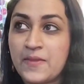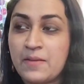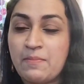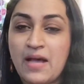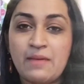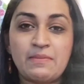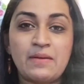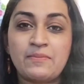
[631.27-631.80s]

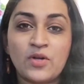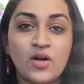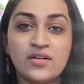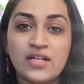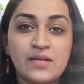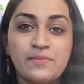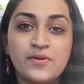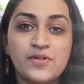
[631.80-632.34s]
ma'am, I'm not
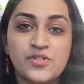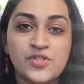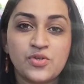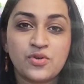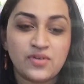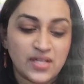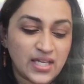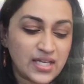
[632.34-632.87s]
able to
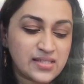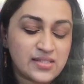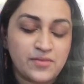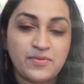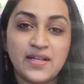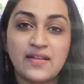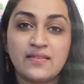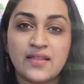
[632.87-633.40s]

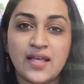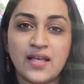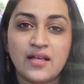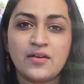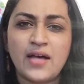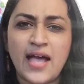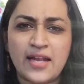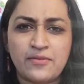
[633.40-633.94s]
creatively think
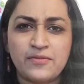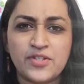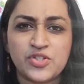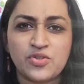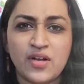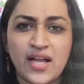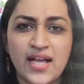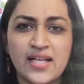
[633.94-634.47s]
and
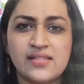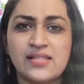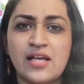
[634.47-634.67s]
visualize.